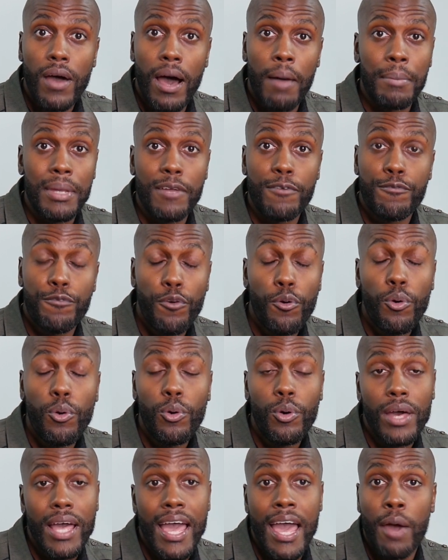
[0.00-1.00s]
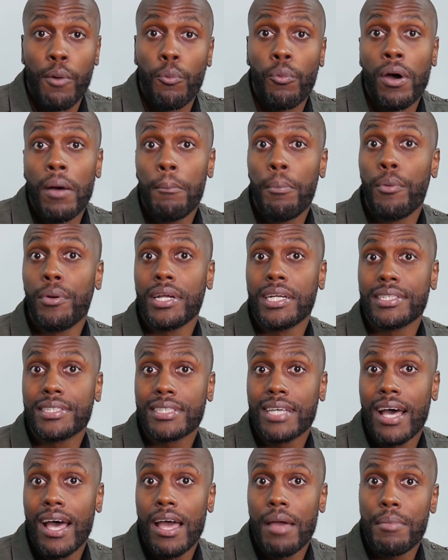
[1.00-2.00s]
I mean full at one point in
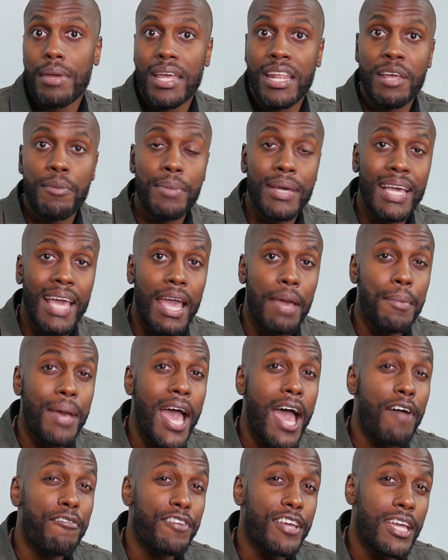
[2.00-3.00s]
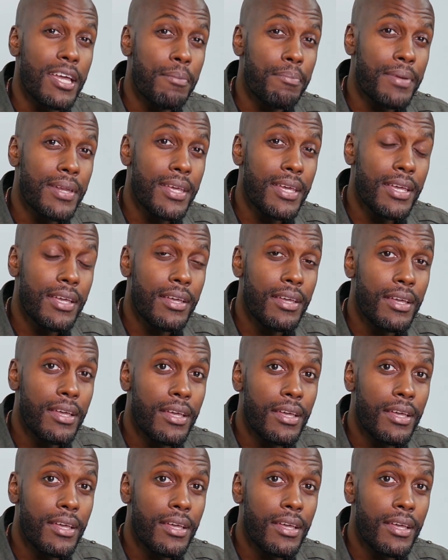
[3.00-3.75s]
time and it became half empty